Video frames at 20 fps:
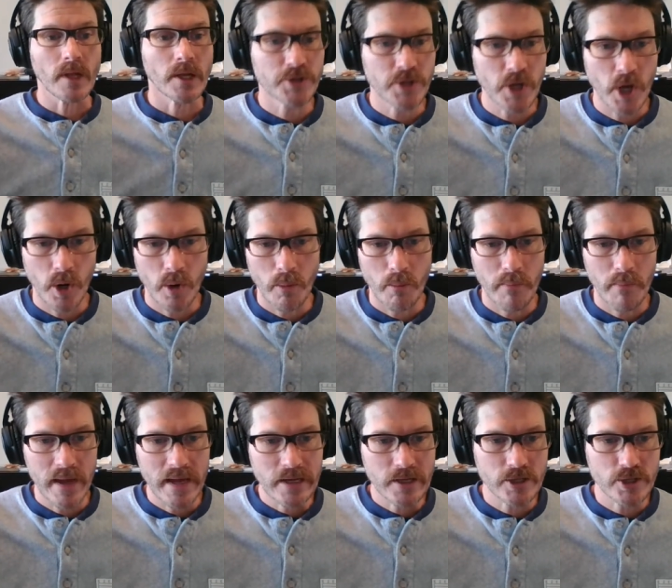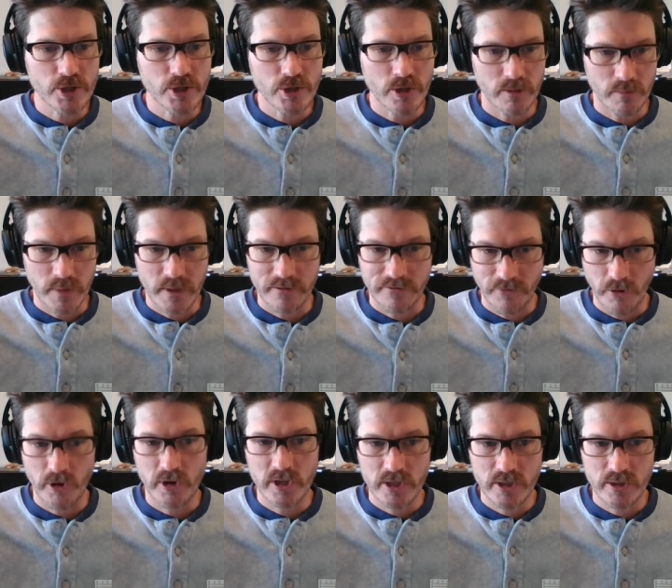So make sure
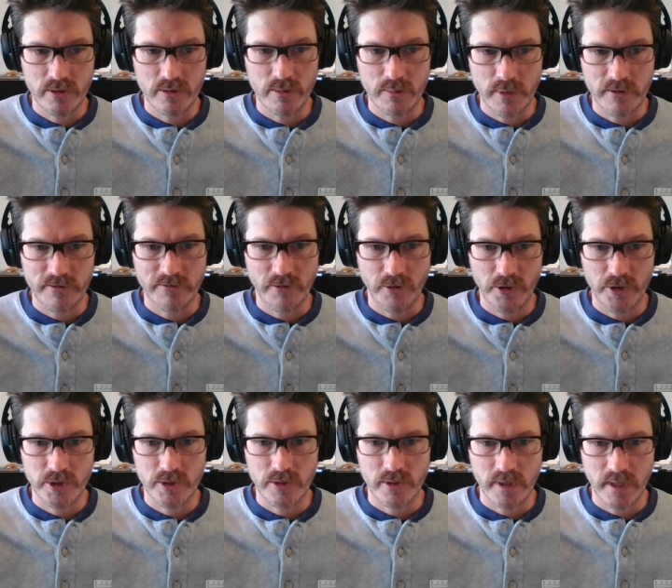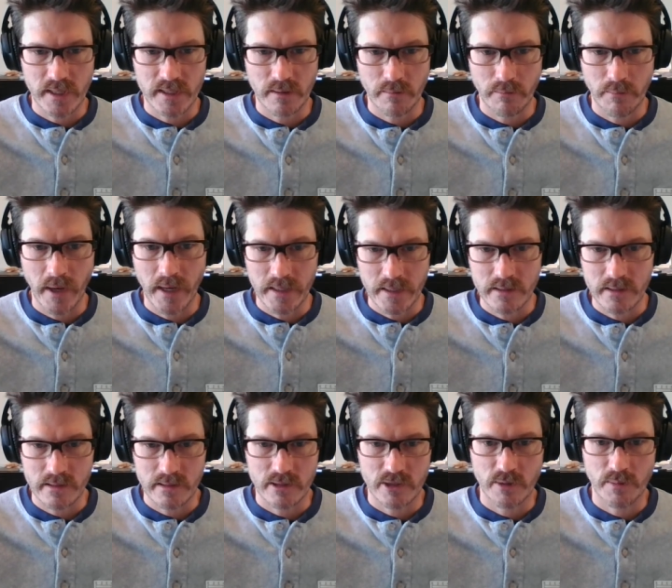before you before you click the button
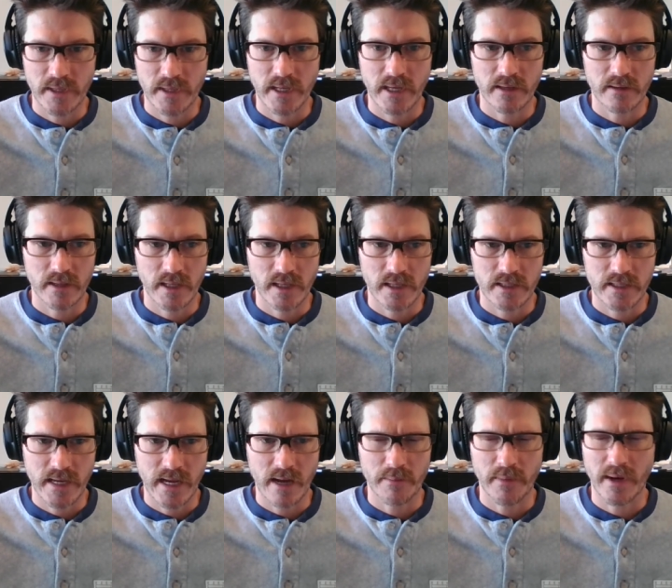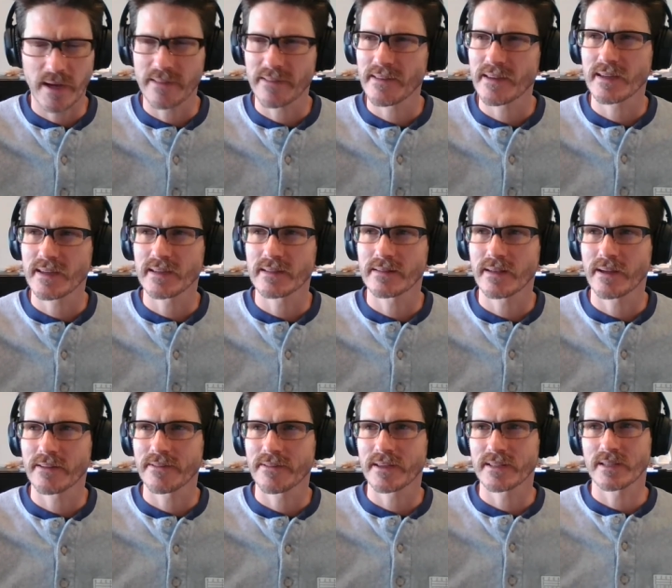to begin the exam, I think it I
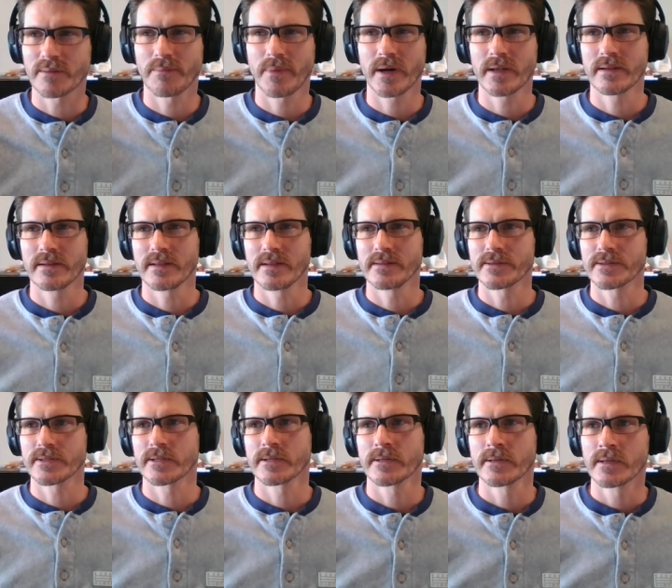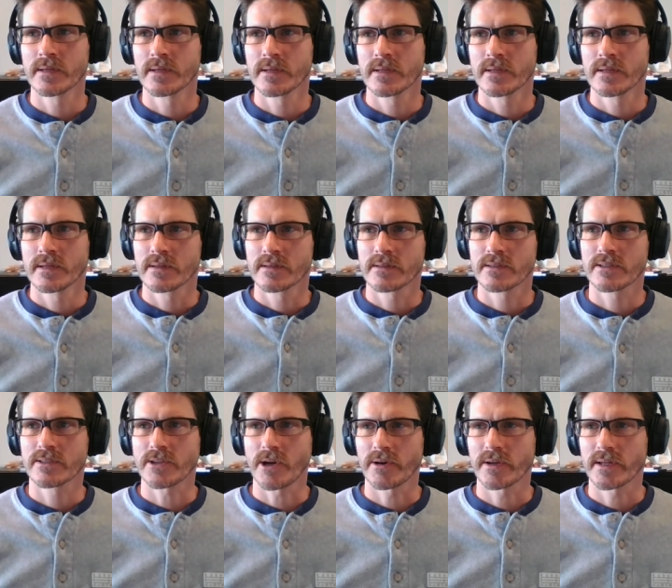think the button is
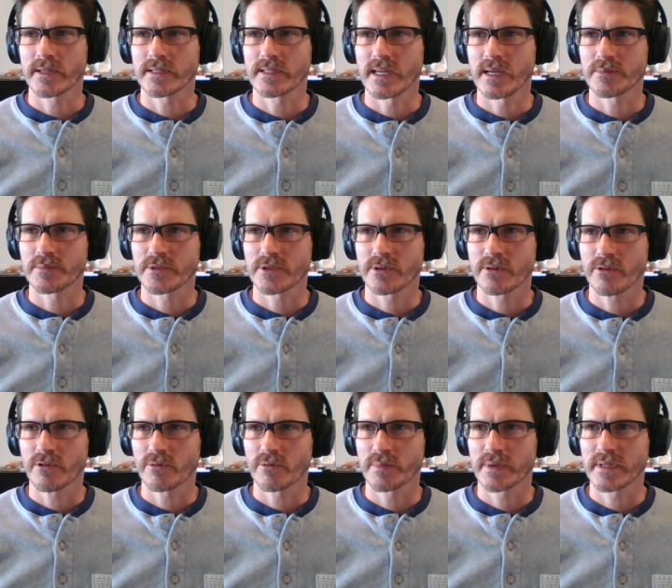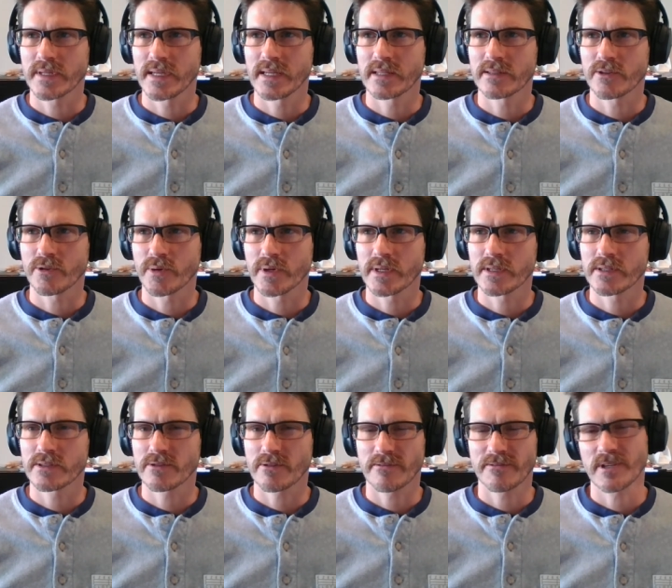start attempt or begin
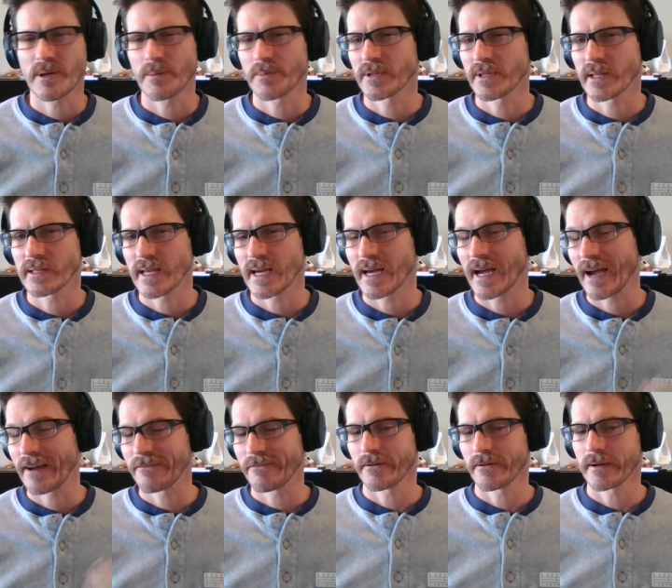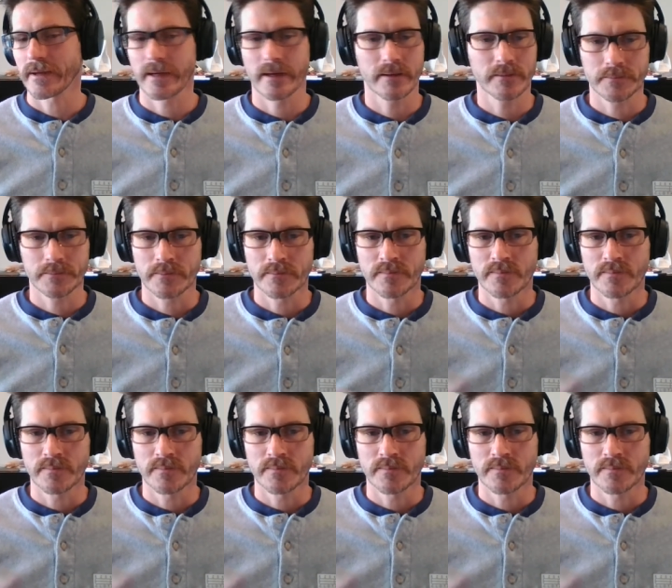quiz or something like that. I forget.